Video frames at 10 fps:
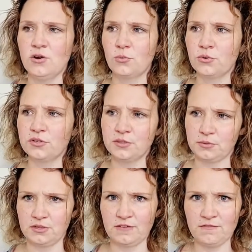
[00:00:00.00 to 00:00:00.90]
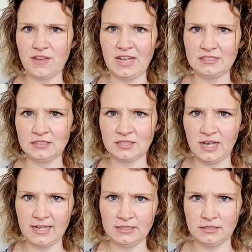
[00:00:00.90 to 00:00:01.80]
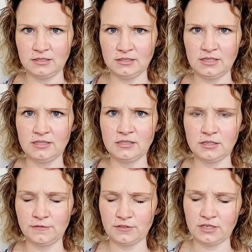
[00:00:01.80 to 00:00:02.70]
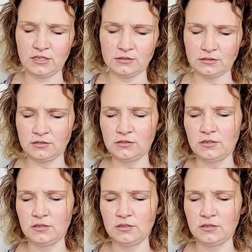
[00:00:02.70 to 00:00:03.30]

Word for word: really really fast tightens and suffocates